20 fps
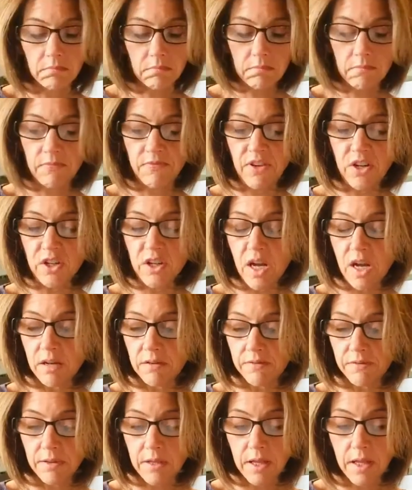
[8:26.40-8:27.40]
Fair enough.
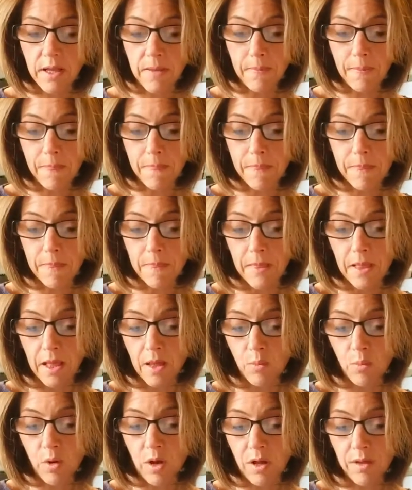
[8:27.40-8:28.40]

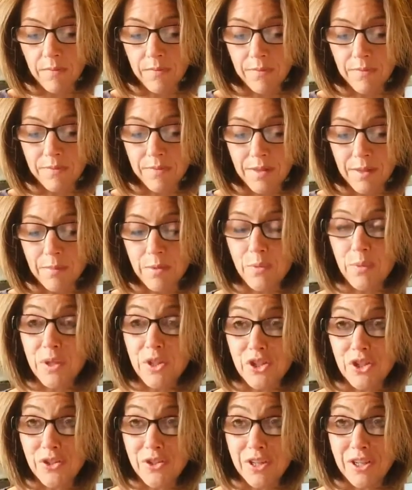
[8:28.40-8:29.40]
Well, let me read
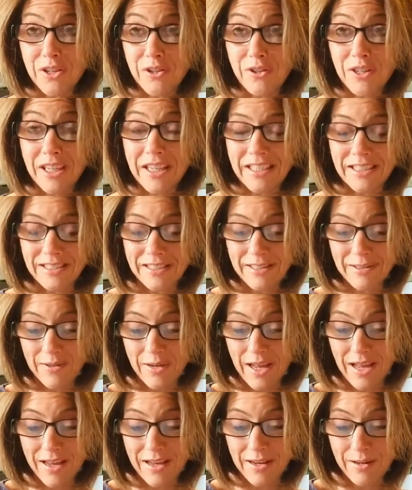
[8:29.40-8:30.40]
you the ingredients,
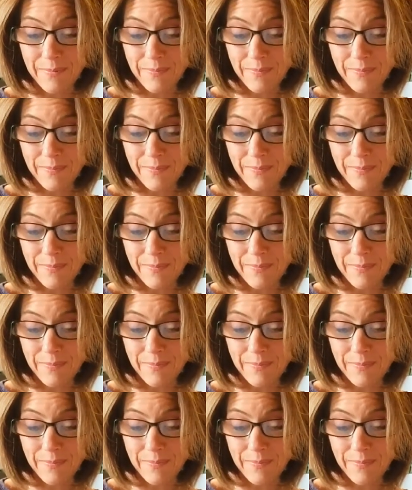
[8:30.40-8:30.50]
okay?